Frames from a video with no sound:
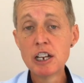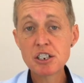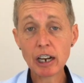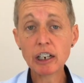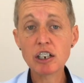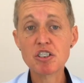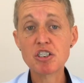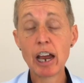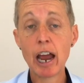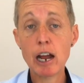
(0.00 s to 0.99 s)
telling us
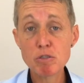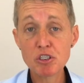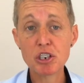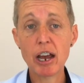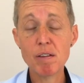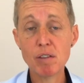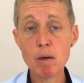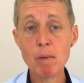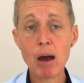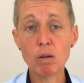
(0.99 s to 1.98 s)
how safe
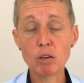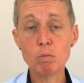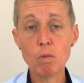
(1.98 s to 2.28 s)
amalgam